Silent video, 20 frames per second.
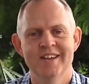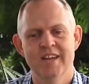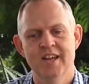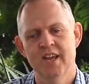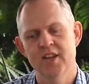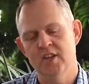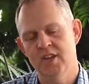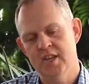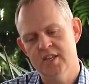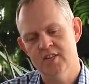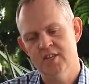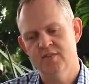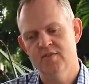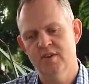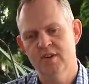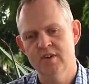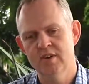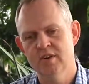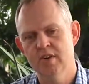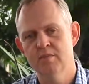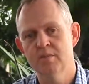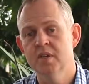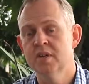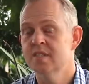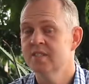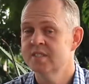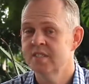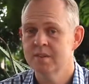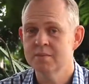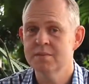and you get to the final number,
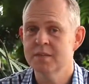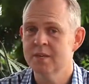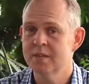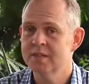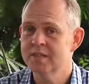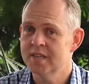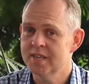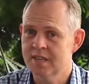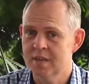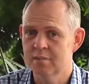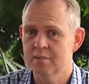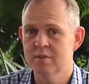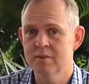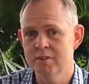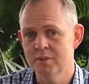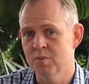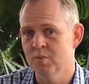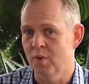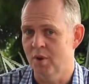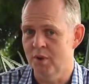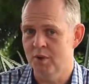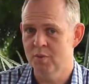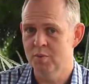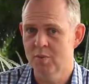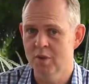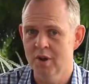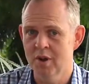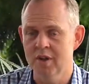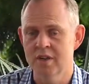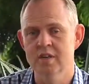sometimes that number isn't what you
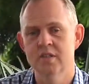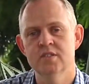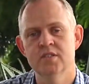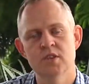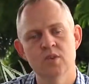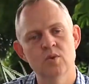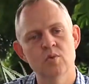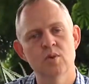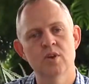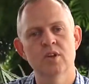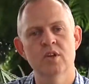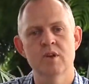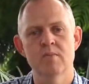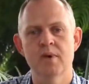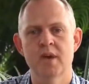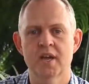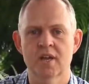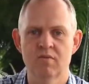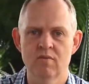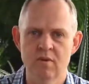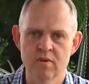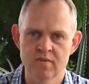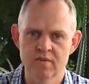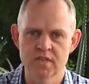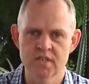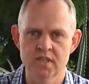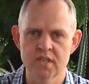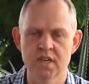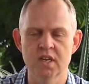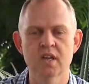want. So you want to go back and
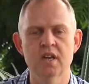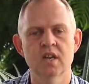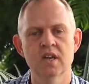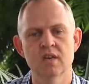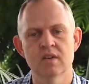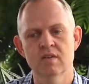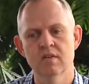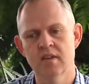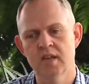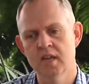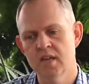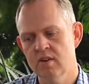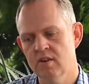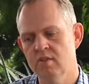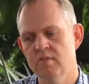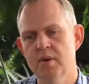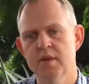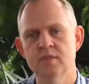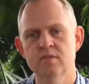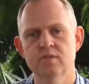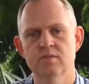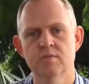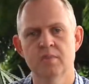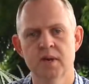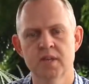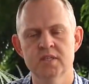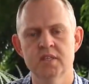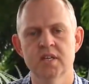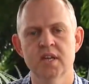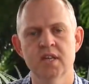revisit it. Incremental
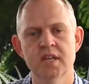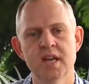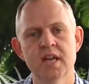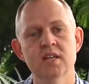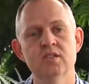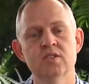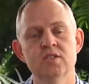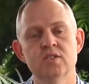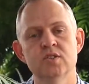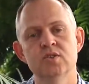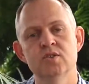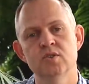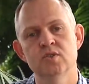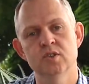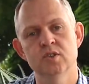budget allows you to do